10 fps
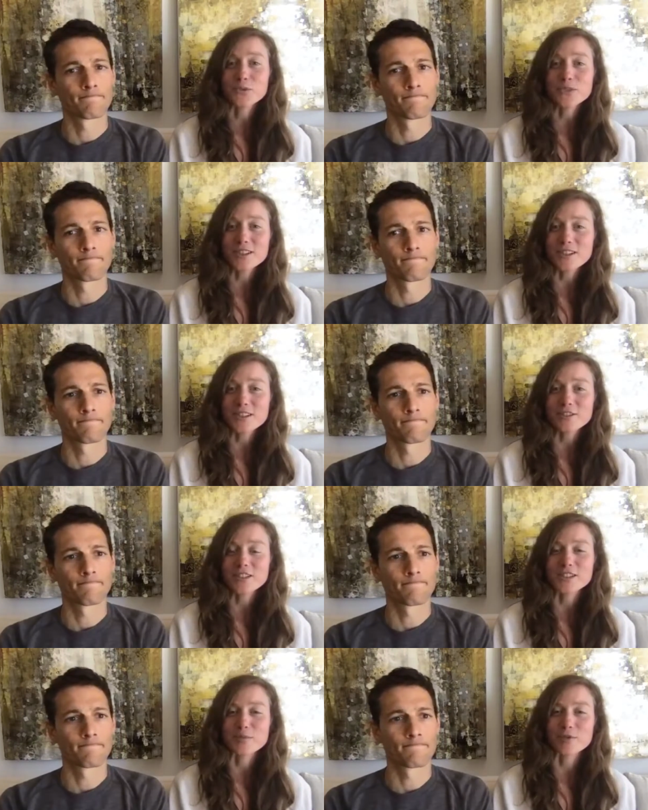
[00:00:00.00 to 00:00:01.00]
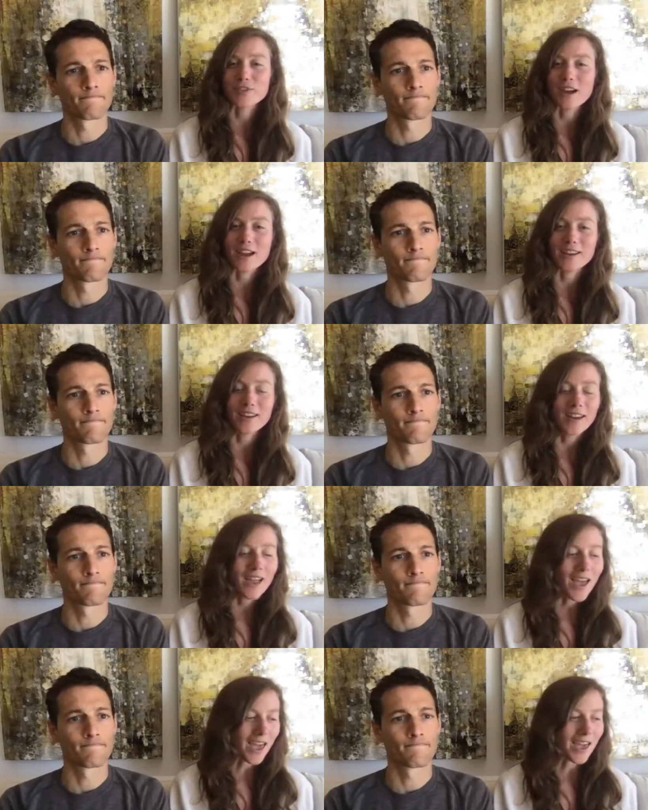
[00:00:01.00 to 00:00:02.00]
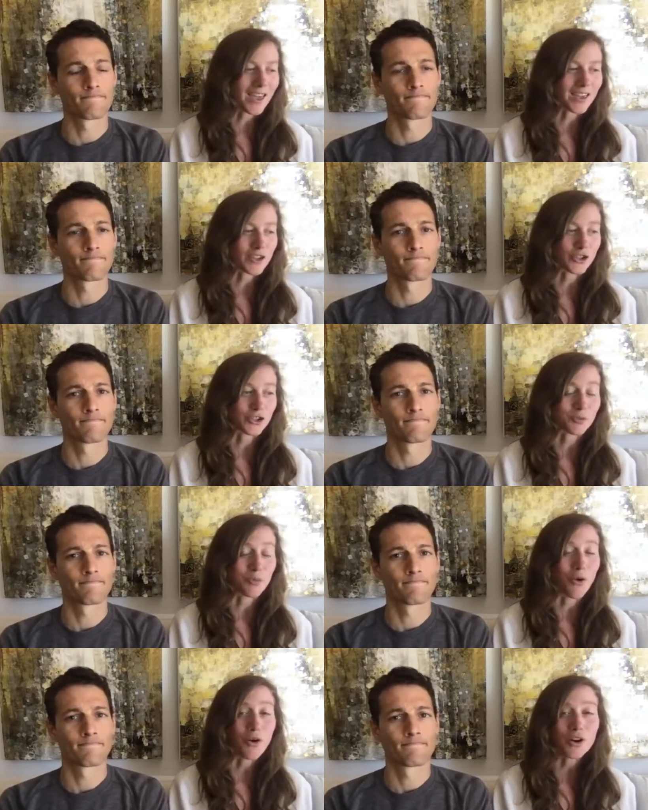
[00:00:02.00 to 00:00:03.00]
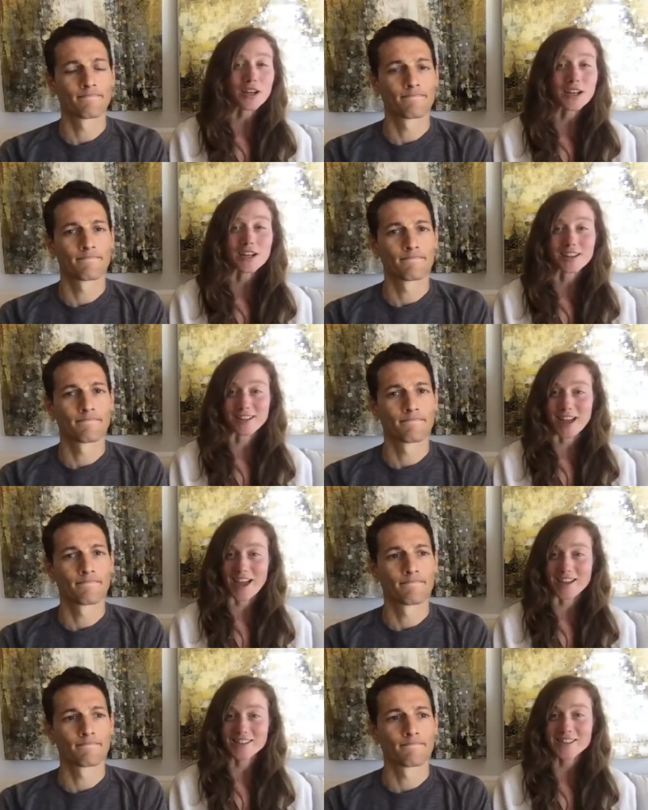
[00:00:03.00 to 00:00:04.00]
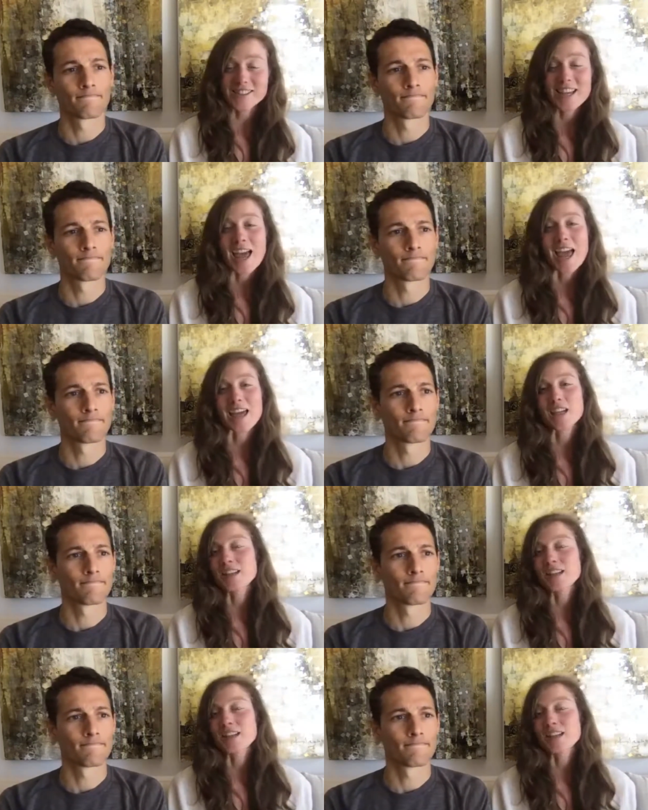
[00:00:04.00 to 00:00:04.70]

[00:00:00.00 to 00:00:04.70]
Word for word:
Speaker 1: really, really to provide a supported cleanse. And